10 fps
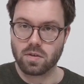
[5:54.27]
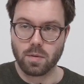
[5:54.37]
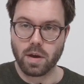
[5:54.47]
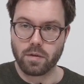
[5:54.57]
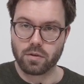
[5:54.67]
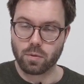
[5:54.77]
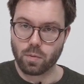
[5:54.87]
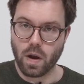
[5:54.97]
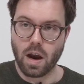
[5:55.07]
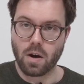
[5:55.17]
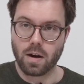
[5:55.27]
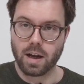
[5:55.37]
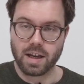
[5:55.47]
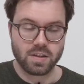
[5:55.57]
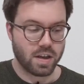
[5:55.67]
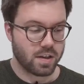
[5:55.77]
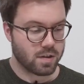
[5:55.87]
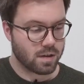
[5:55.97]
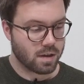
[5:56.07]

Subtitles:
them having to wear a headset.